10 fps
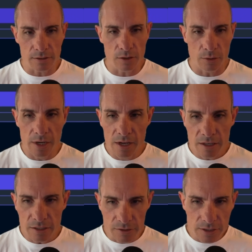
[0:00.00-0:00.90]
So
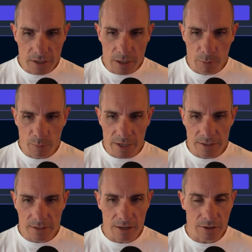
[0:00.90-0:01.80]
you'll see a couple
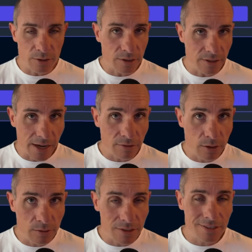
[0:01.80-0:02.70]
buttons here. You can
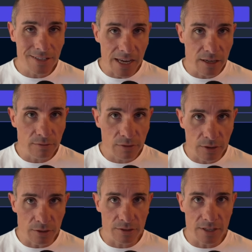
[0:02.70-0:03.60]
download and save
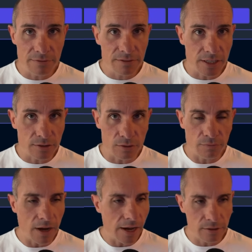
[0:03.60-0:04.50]
your SafeTensor
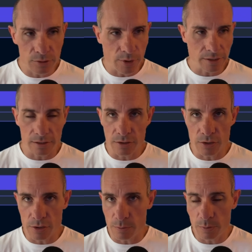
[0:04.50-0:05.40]
file directly to your
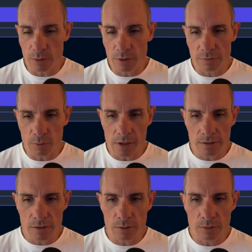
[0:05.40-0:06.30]
computer if you want
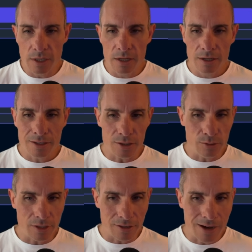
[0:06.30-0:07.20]
to. you
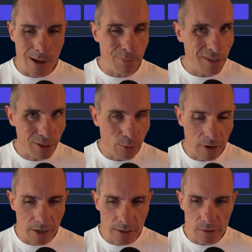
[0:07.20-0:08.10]
can copy the
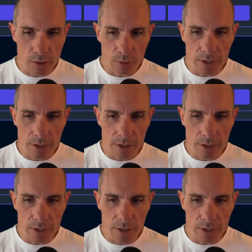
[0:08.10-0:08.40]
URL to